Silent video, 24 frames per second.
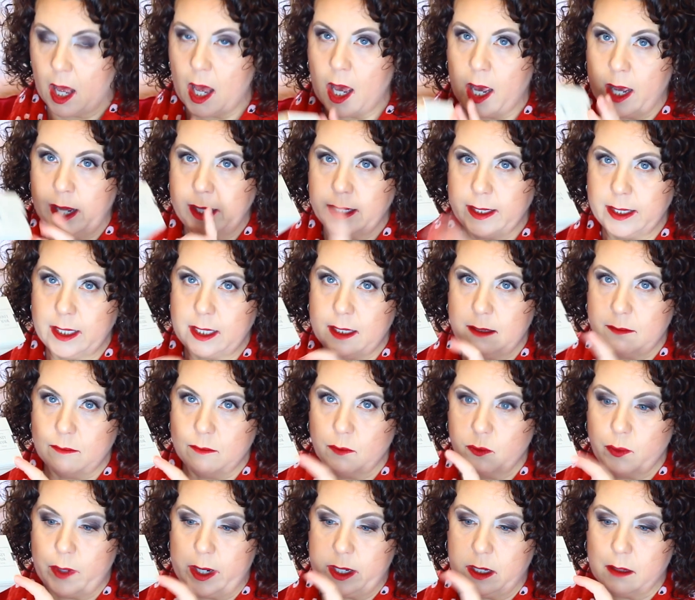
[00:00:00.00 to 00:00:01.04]
highly
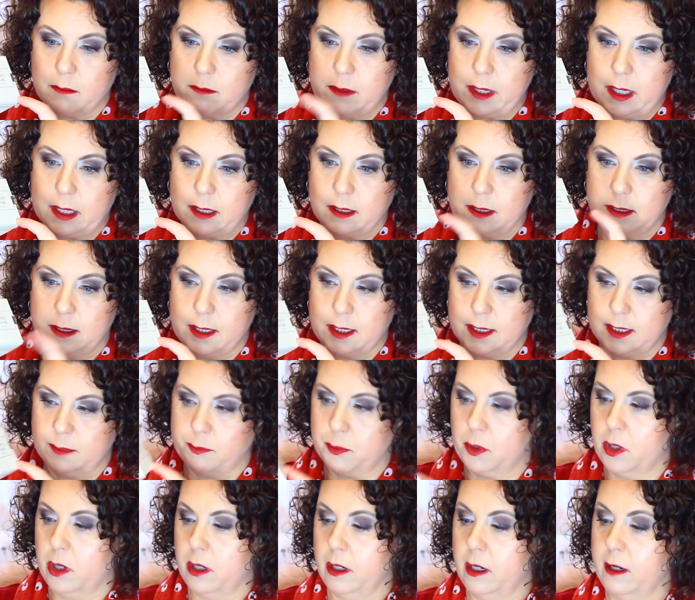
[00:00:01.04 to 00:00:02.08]
recommend this
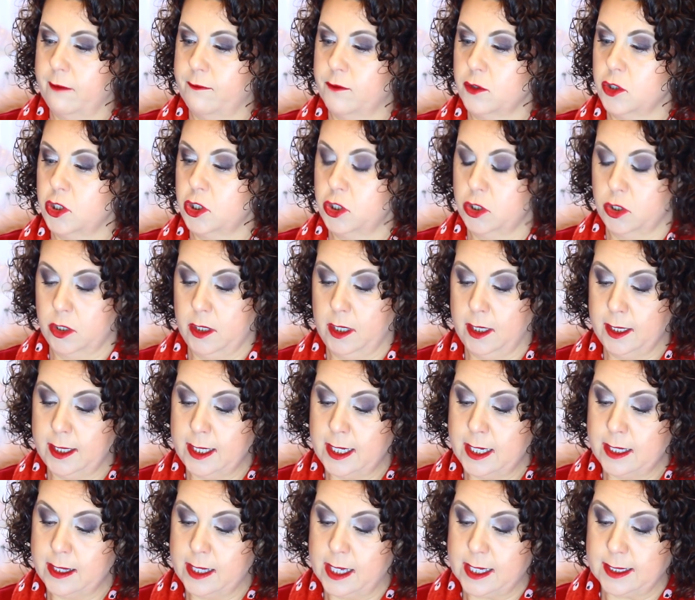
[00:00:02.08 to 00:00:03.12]
product for sure.
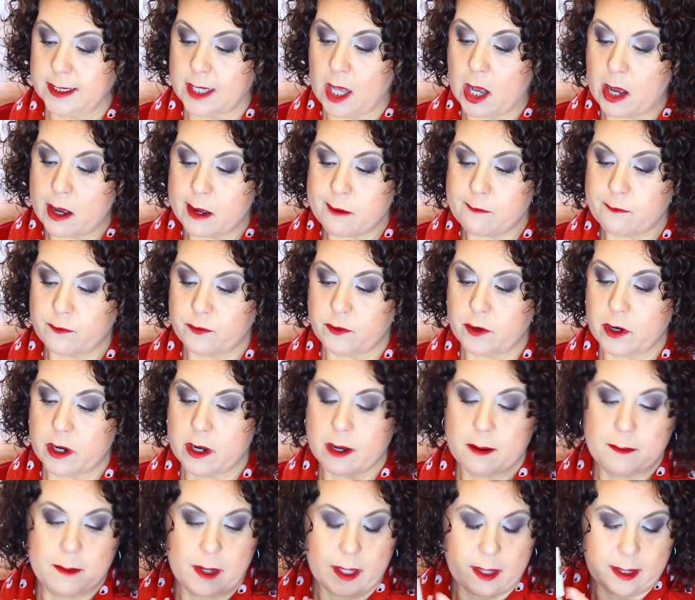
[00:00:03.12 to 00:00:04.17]
Again, that's I'm
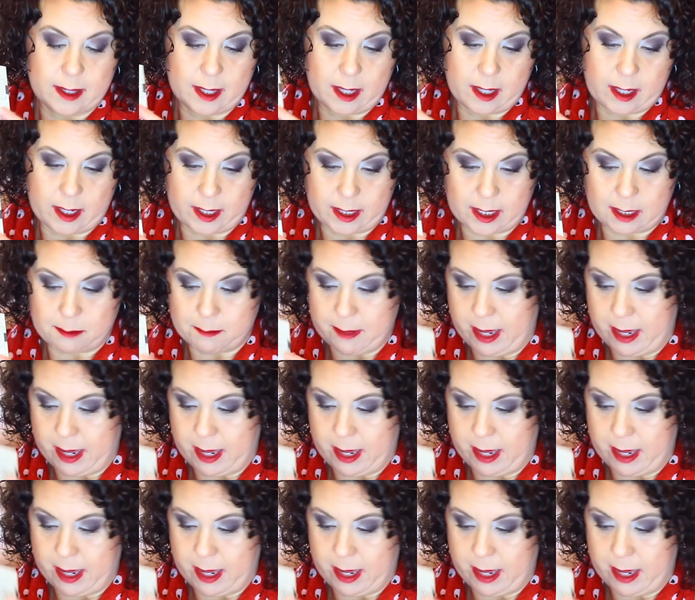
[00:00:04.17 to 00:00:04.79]
From the Honey